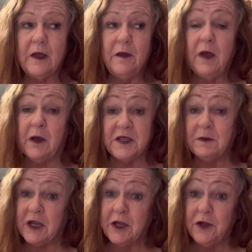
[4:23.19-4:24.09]
because I'm
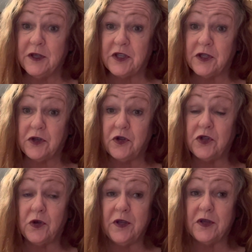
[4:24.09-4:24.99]
telling you, this is a true
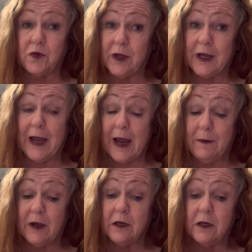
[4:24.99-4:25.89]
story. This really
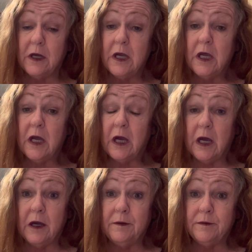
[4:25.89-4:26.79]
happened.
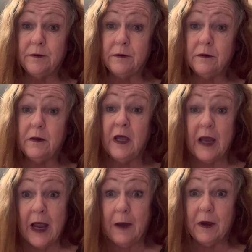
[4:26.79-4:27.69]
Um, it
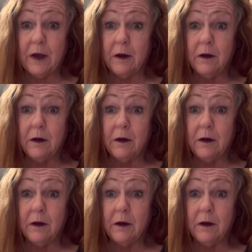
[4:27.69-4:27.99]
happened.